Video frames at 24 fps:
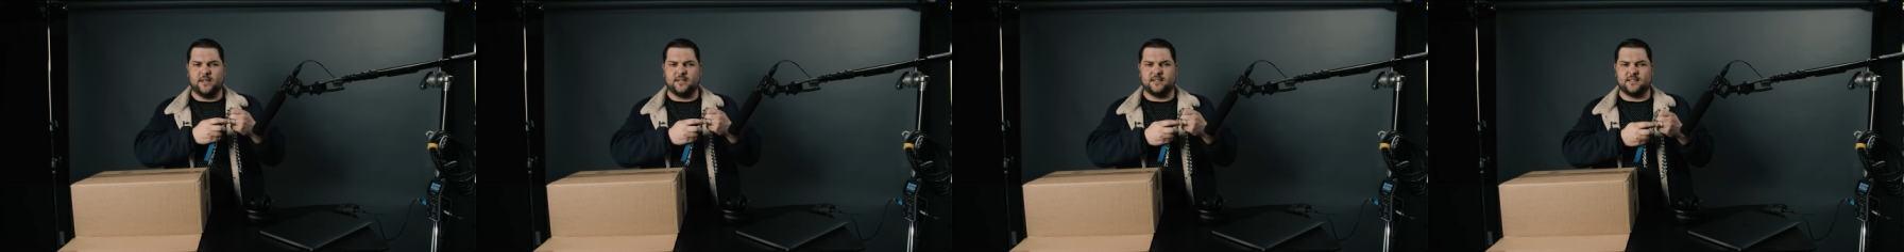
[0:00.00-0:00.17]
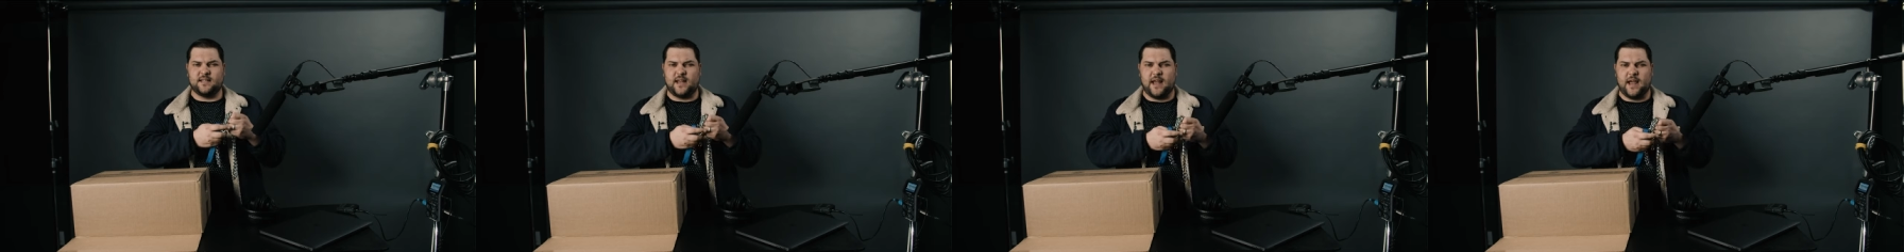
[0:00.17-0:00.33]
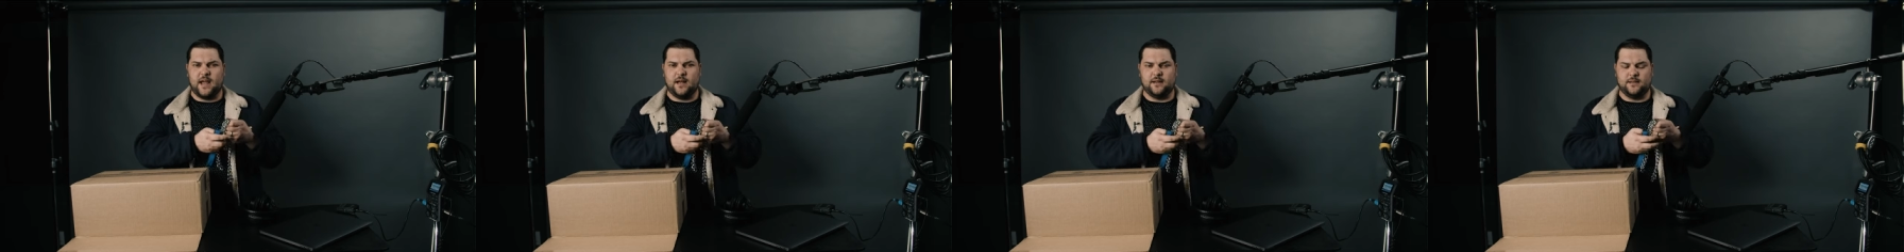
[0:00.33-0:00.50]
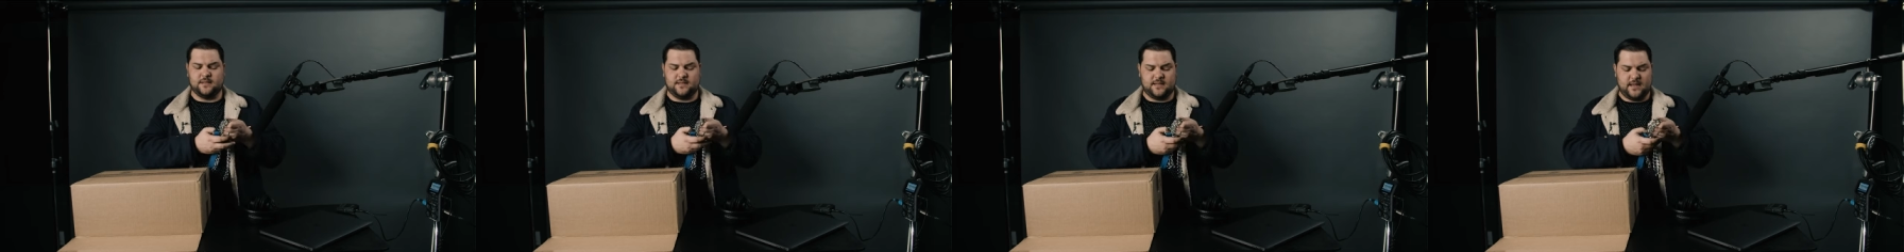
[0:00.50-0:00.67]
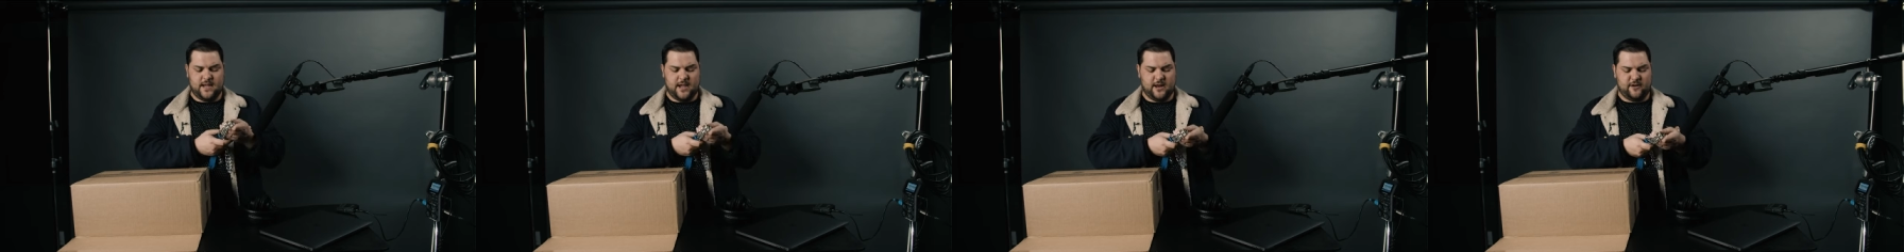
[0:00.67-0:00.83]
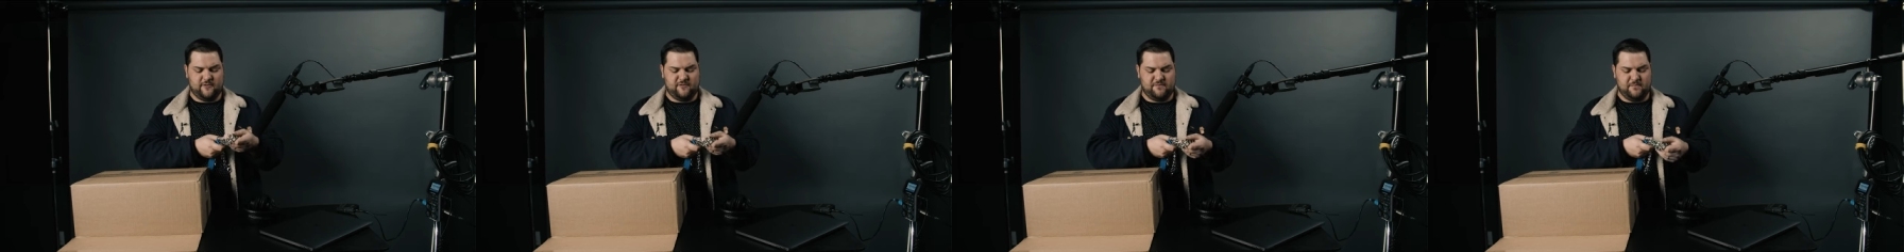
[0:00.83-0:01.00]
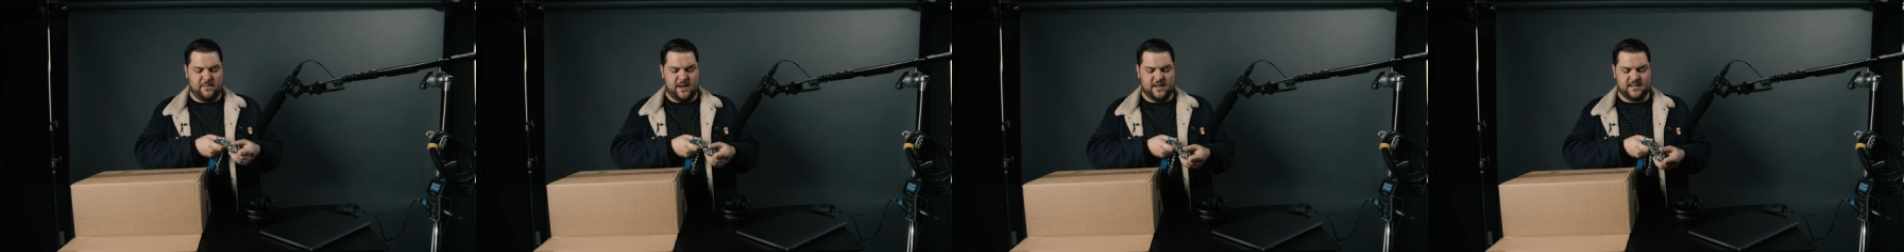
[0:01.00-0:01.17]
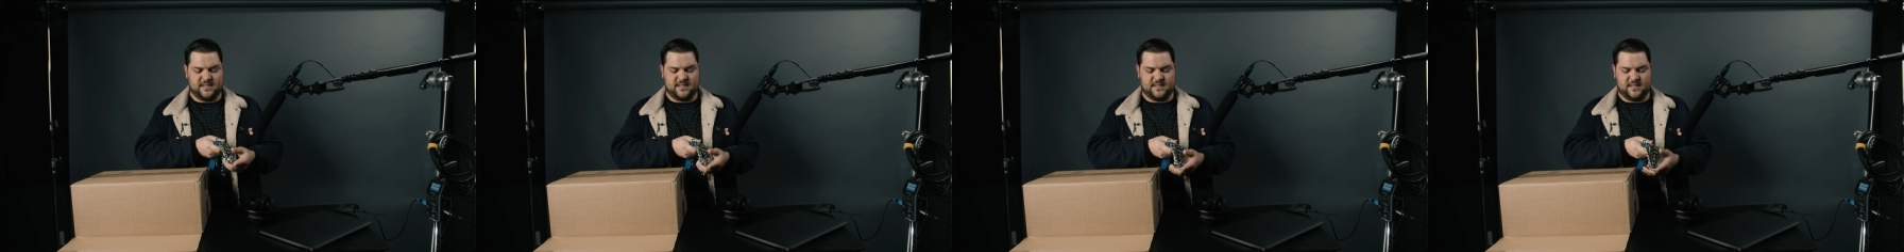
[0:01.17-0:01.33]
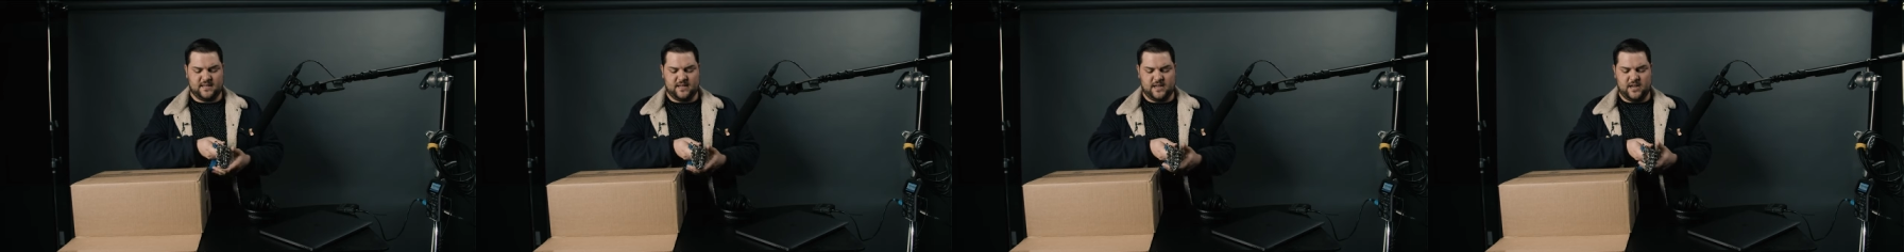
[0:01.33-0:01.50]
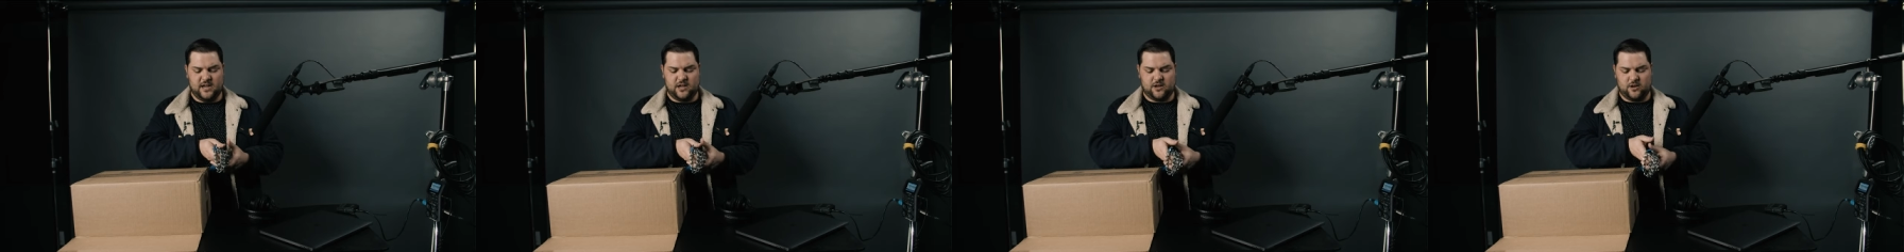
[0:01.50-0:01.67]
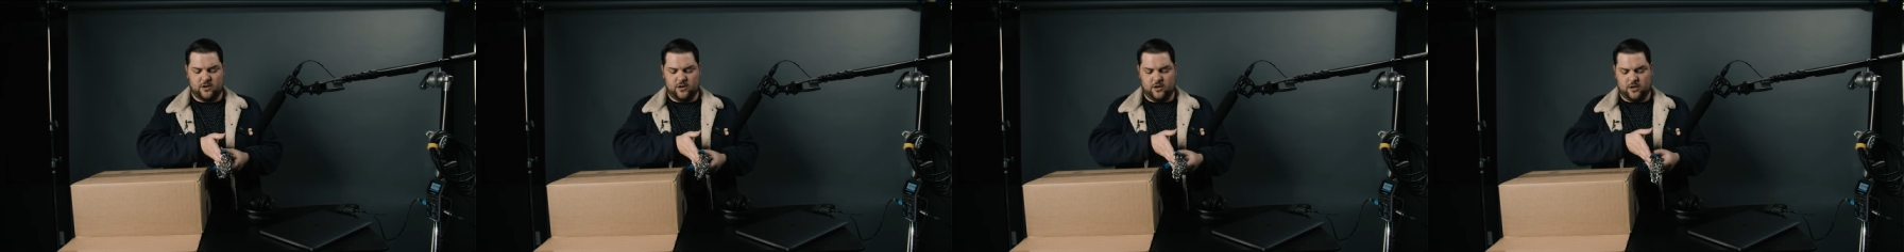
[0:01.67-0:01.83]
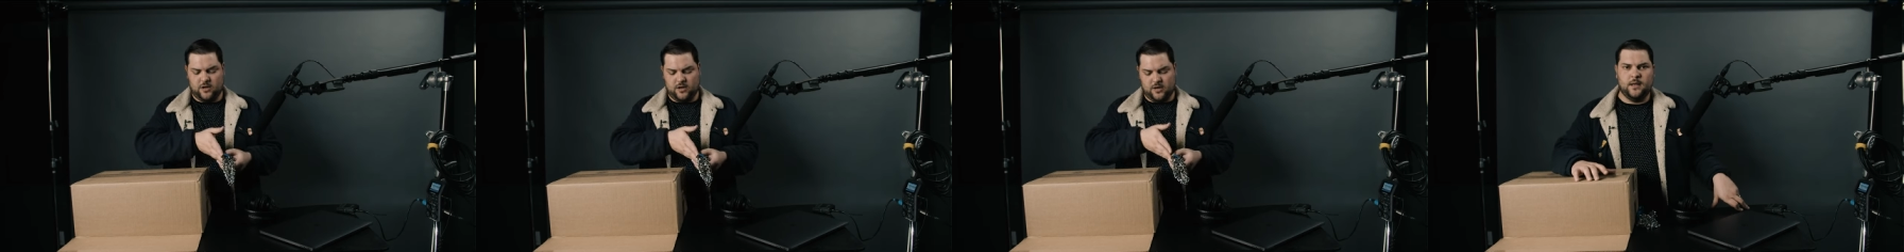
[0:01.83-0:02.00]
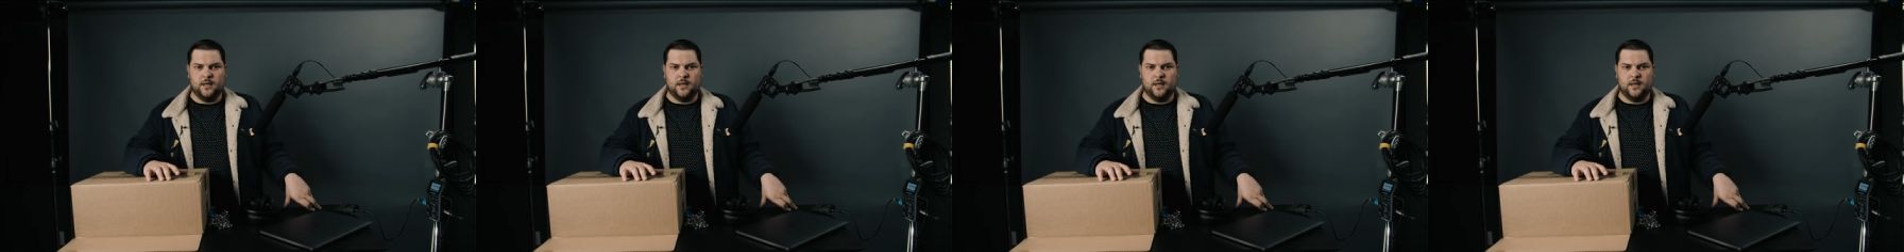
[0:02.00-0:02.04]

sounds out of my sneaker.